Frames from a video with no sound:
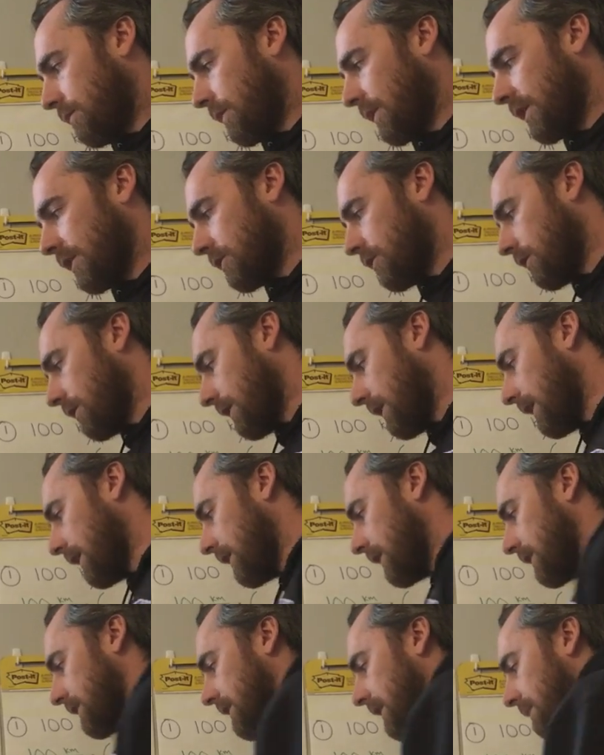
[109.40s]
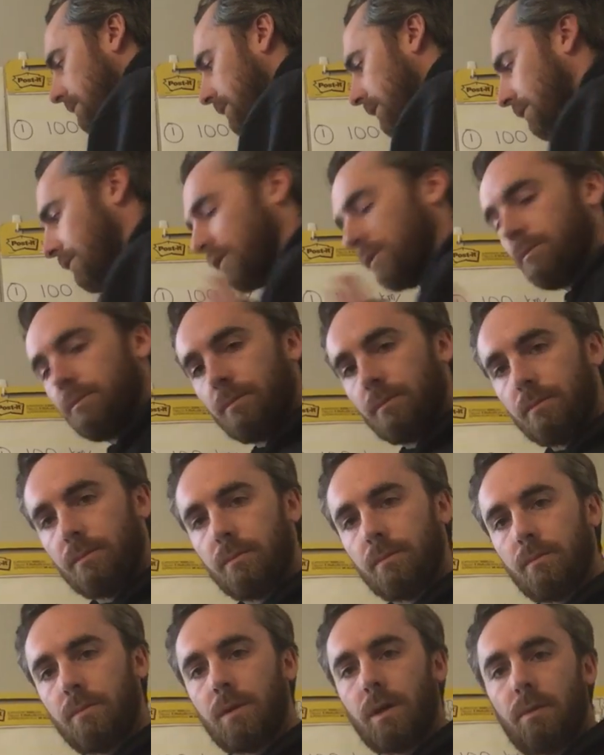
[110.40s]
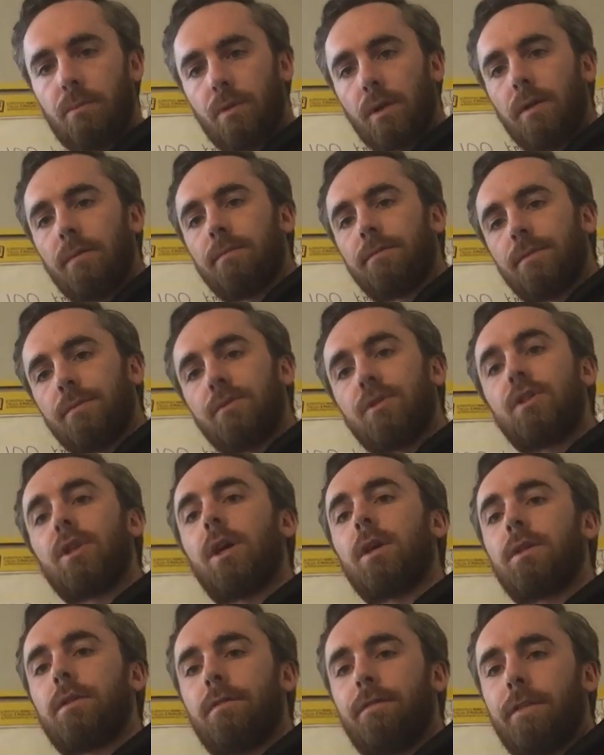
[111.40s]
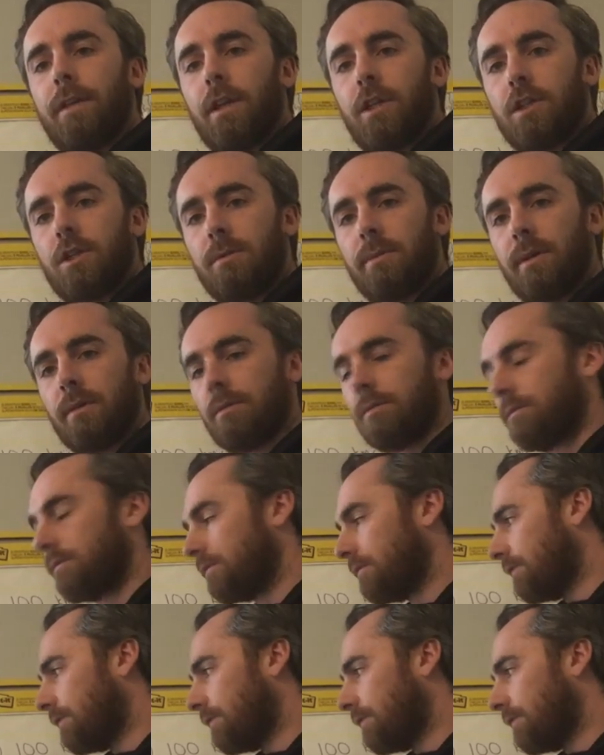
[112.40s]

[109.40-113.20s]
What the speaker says: we can sort of get an example of a problem from start to finish about